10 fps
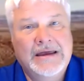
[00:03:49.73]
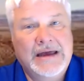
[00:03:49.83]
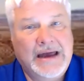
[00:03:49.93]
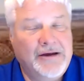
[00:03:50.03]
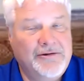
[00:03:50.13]

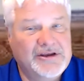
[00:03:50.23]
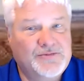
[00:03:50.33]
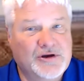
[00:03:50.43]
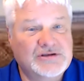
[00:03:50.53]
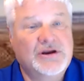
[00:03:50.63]
hired this
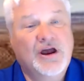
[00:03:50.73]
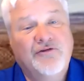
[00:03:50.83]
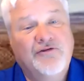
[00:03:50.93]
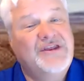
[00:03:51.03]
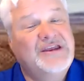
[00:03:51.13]
person
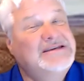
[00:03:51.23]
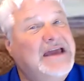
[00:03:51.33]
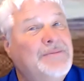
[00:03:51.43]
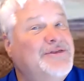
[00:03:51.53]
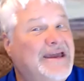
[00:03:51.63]
for the
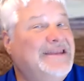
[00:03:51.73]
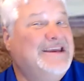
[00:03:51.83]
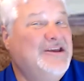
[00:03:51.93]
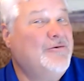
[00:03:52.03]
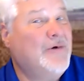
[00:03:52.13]
same thing that
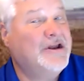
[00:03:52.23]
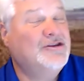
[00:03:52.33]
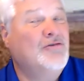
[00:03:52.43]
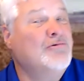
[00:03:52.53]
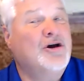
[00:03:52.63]
you want to
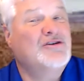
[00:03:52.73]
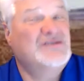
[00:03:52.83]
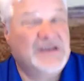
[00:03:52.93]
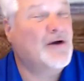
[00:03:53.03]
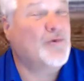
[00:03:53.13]
do and go
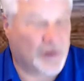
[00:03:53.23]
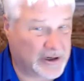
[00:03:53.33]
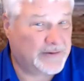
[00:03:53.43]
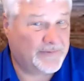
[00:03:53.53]
see their work.